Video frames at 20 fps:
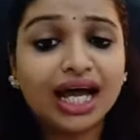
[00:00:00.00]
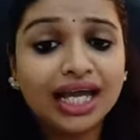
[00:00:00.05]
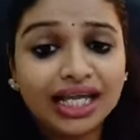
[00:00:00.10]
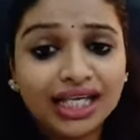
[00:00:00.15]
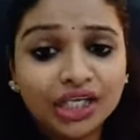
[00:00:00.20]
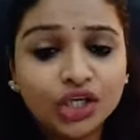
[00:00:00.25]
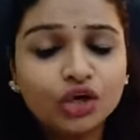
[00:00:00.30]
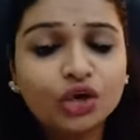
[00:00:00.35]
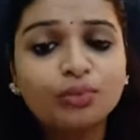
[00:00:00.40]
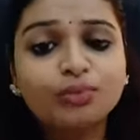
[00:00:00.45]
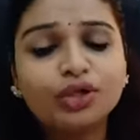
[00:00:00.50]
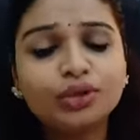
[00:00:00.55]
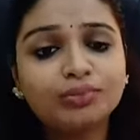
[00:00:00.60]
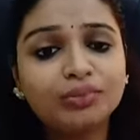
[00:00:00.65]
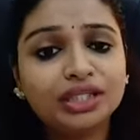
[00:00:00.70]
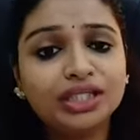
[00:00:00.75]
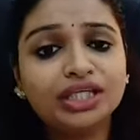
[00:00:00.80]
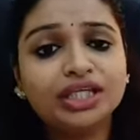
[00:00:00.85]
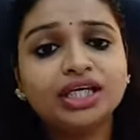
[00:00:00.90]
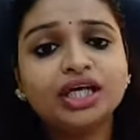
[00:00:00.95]
In
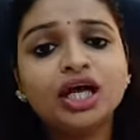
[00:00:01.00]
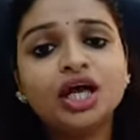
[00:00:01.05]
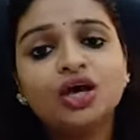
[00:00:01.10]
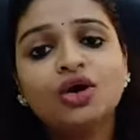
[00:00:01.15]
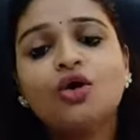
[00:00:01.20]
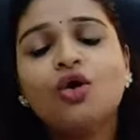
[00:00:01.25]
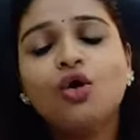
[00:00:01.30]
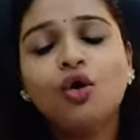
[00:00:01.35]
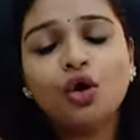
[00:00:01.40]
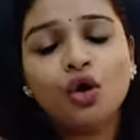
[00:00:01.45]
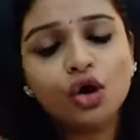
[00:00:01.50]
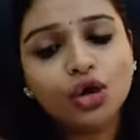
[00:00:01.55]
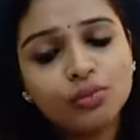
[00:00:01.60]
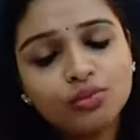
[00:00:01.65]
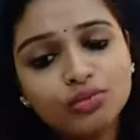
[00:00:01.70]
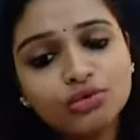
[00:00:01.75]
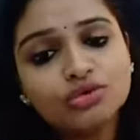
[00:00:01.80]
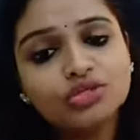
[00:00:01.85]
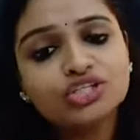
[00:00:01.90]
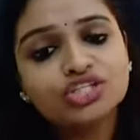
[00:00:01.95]
homeopathy,
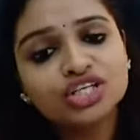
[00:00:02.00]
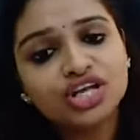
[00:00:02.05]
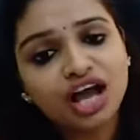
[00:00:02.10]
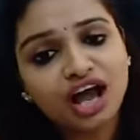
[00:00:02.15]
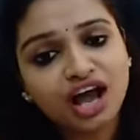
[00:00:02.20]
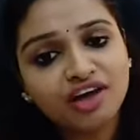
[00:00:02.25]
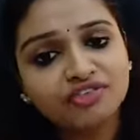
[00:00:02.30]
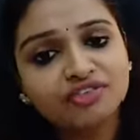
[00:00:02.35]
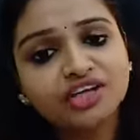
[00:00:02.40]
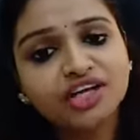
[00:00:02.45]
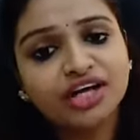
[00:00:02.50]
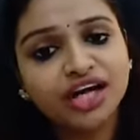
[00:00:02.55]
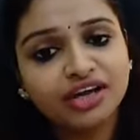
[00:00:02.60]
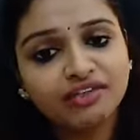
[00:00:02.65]
almost after